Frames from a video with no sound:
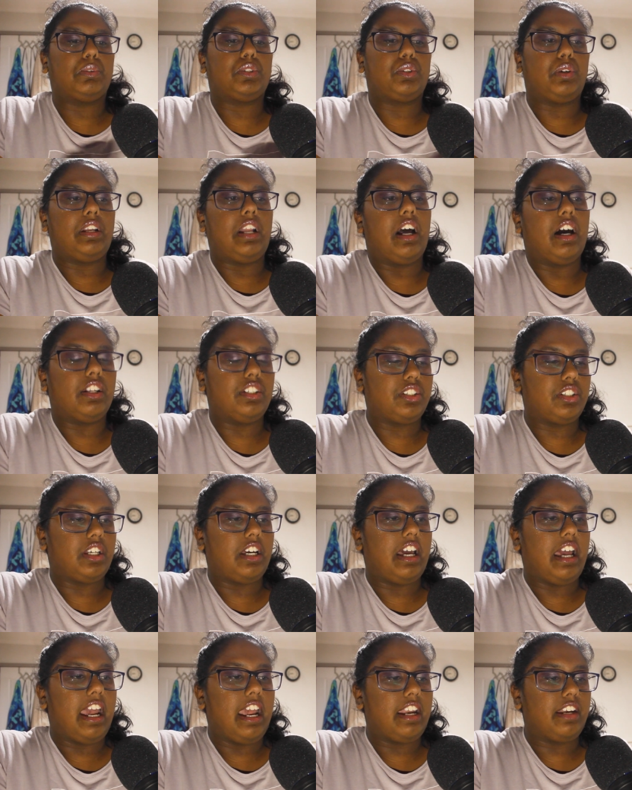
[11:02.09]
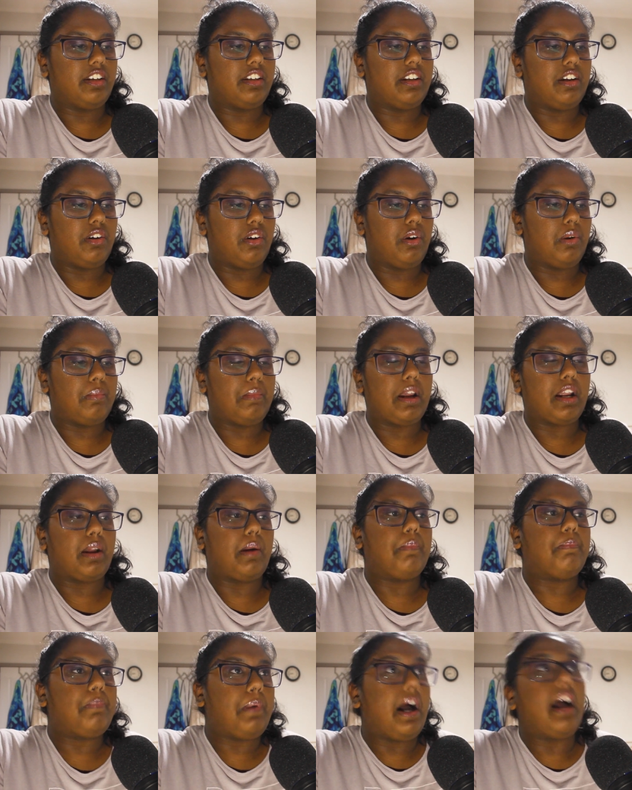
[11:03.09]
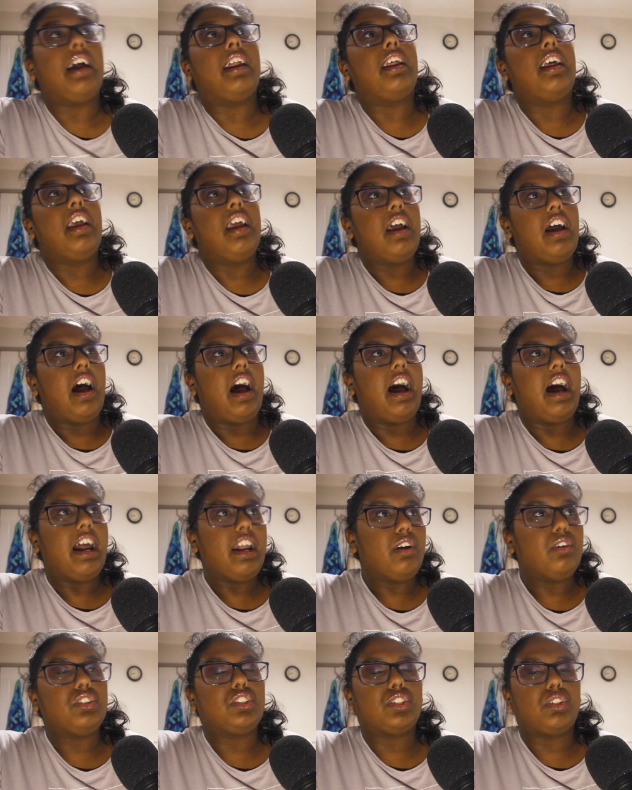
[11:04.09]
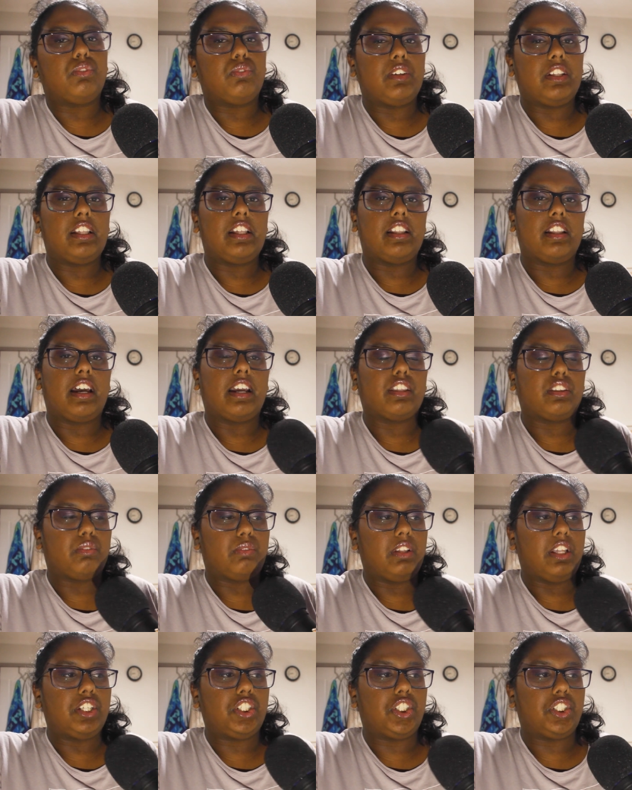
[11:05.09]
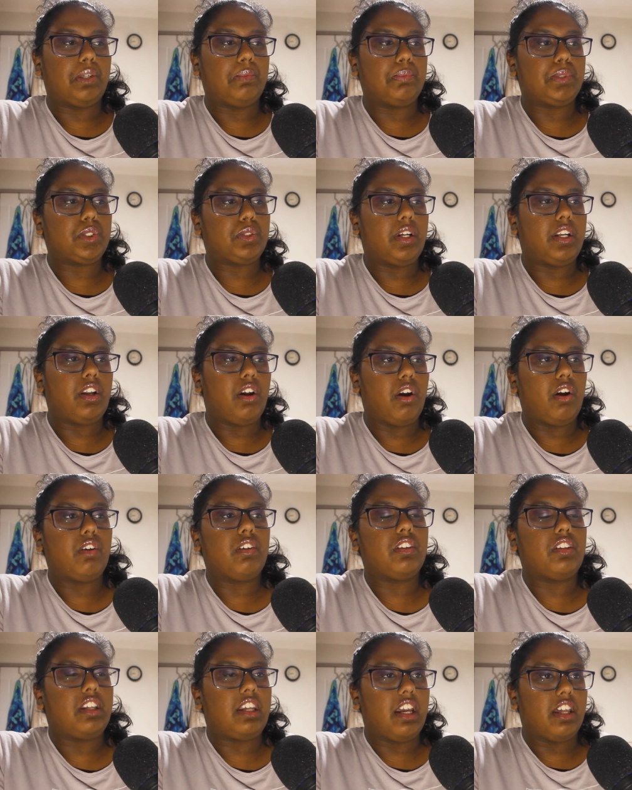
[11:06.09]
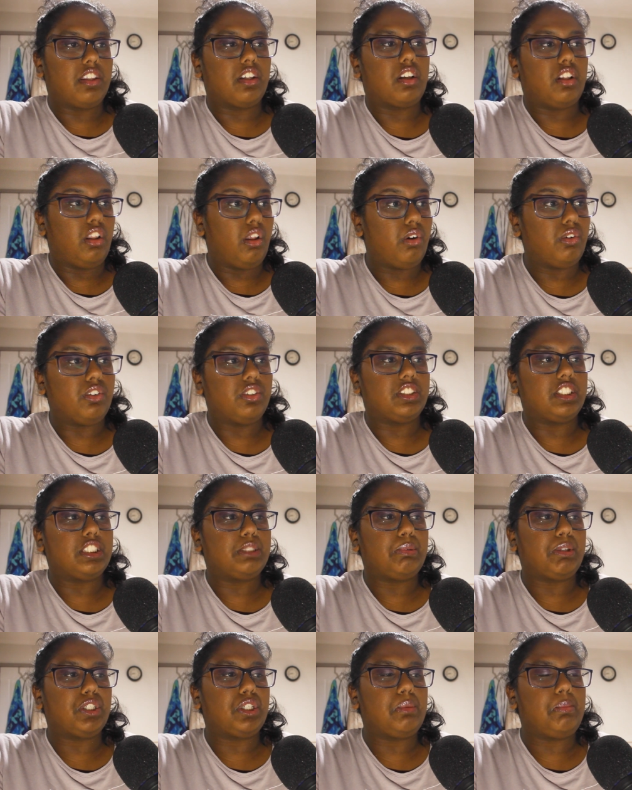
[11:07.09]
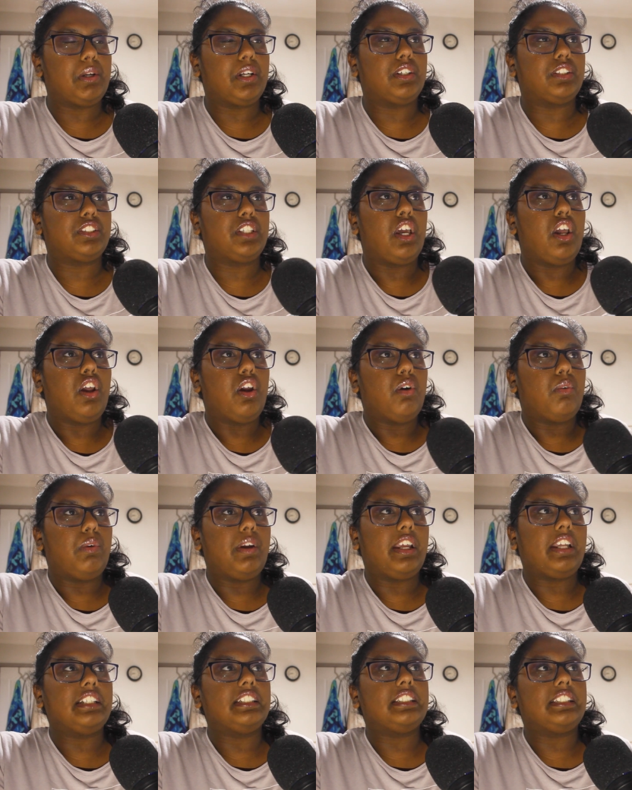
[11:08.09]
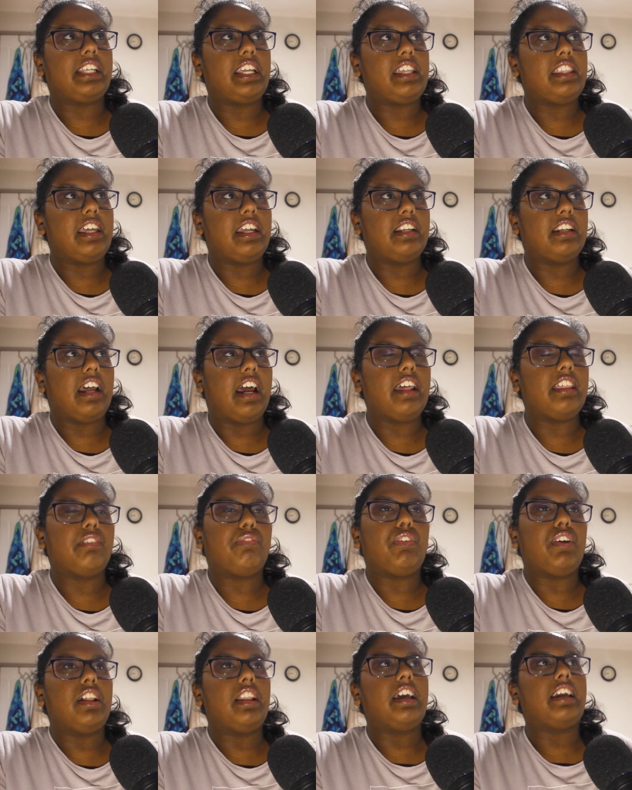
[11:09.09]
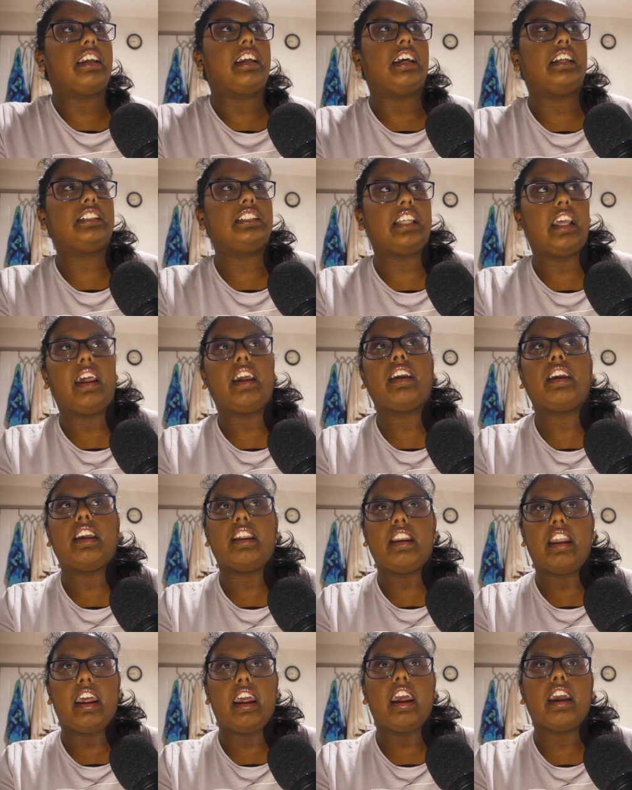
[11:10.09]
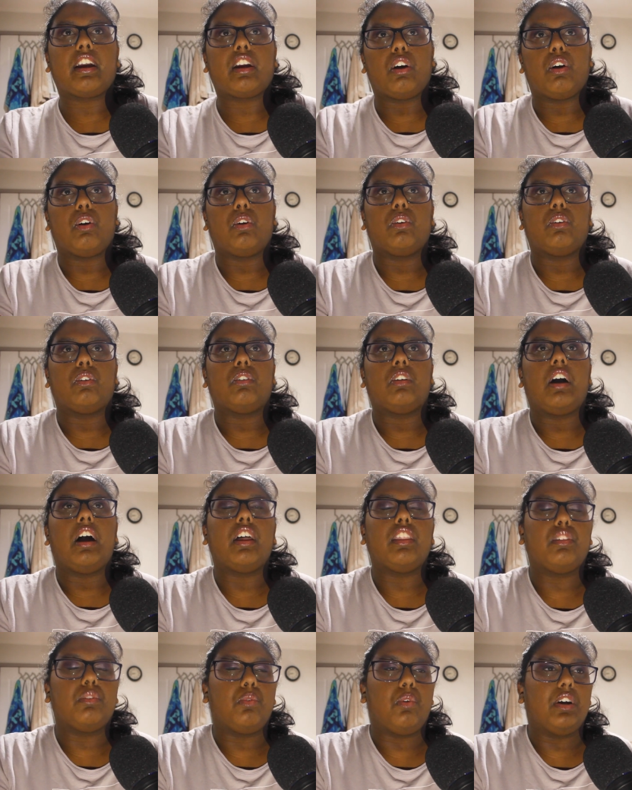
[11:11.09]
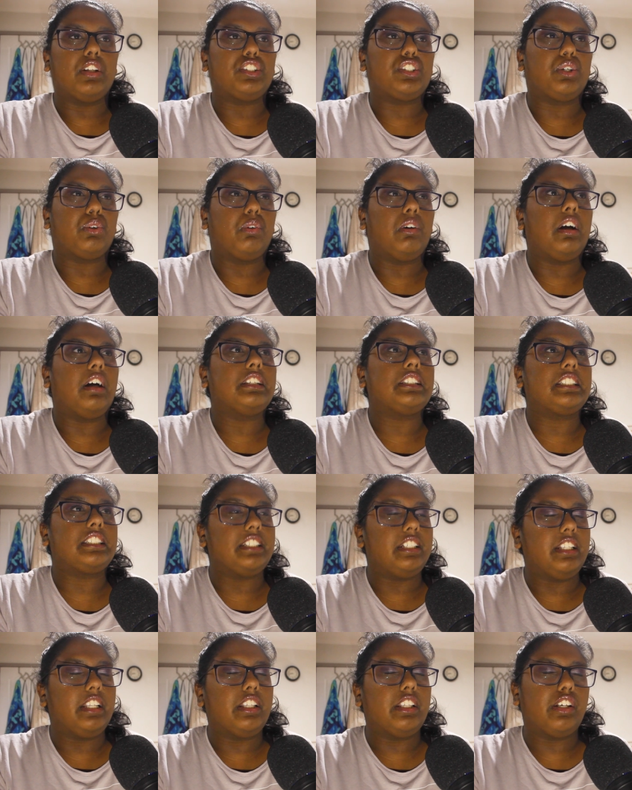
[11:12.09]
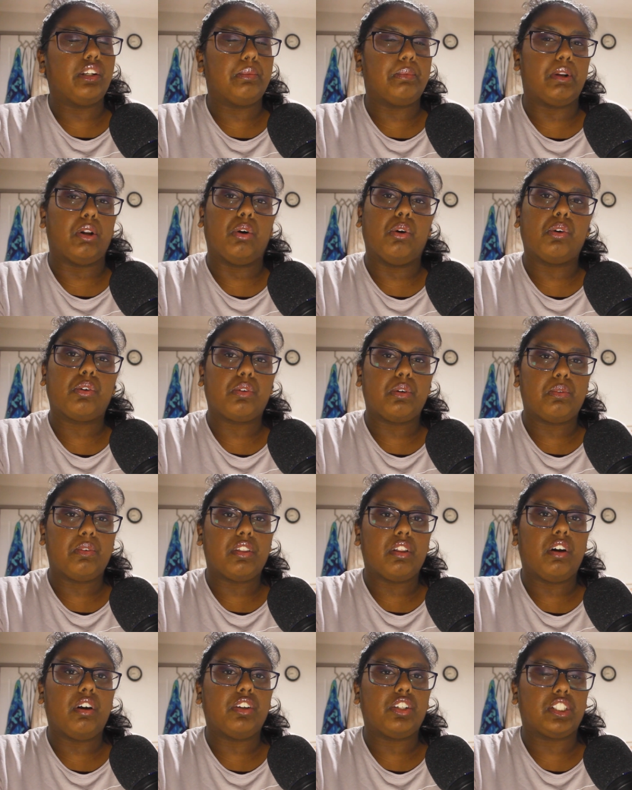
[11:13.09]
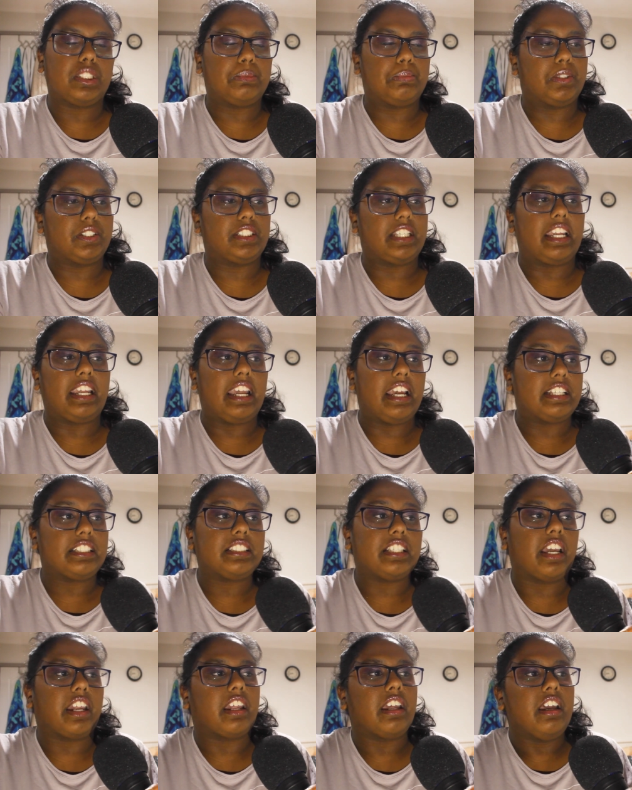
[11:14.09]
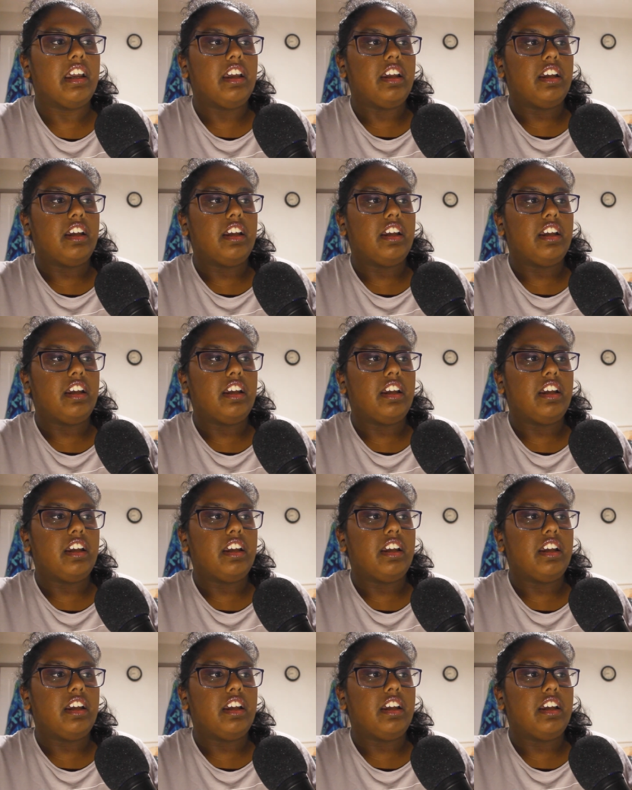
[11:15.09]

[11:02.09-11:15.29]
between Hunter and Omega, but I also really like the relationship between her and the other clones, especially because we can see that I feel like Tech and Echo are the ones who are still a little bit awkward with her, just because I guess, like,